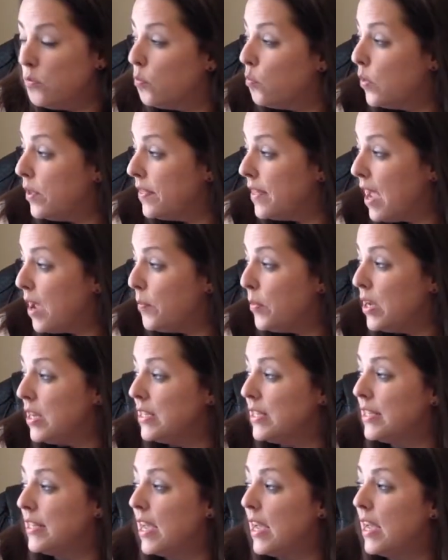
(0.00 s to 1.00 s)
With that being
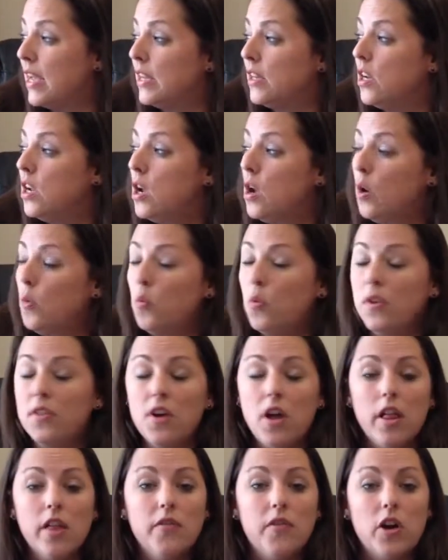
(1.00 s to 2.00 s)
said, with
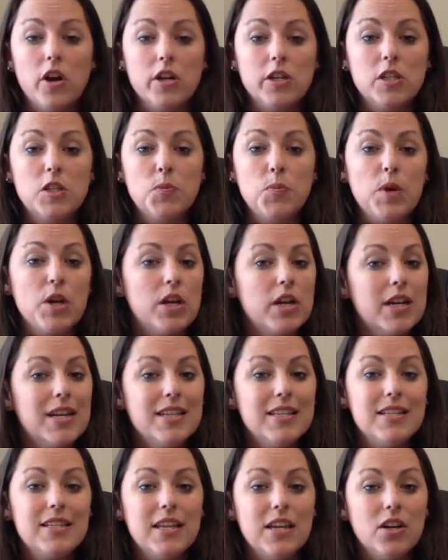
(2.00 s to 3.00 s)
all of our
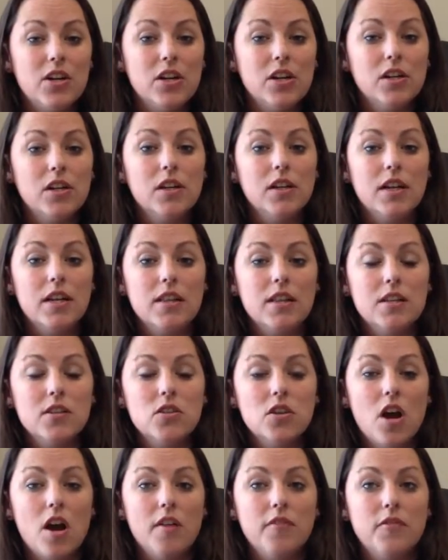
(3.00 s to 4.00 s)
experience here in this
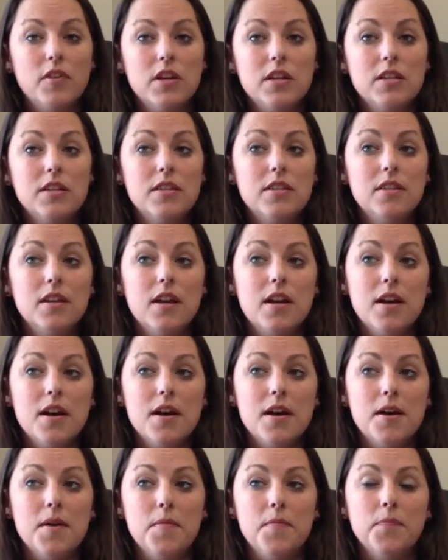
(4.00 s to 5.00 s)
office,
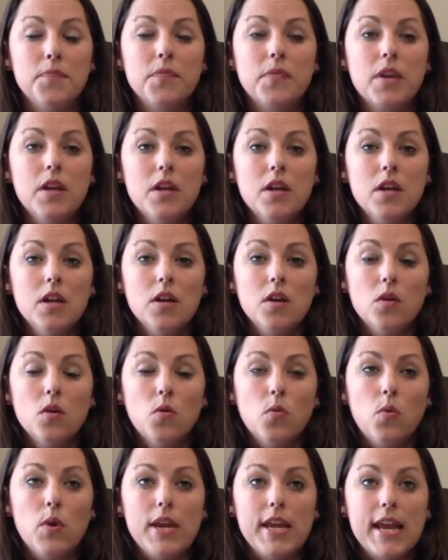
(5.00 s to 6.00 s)

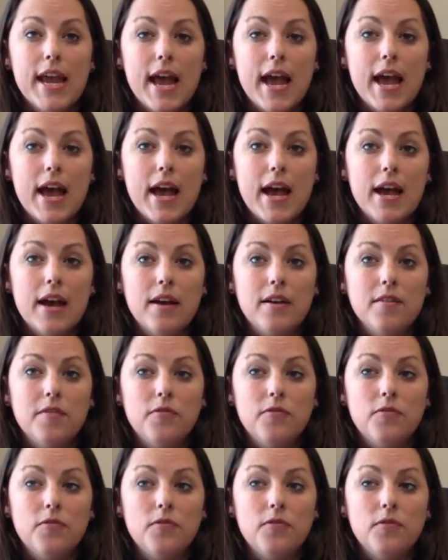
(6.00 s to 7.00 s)
we
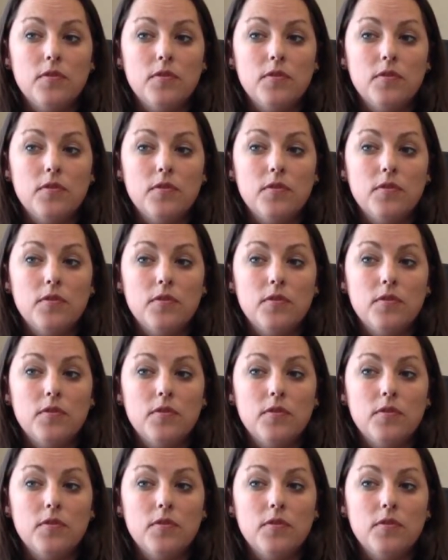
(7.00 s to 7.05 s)
have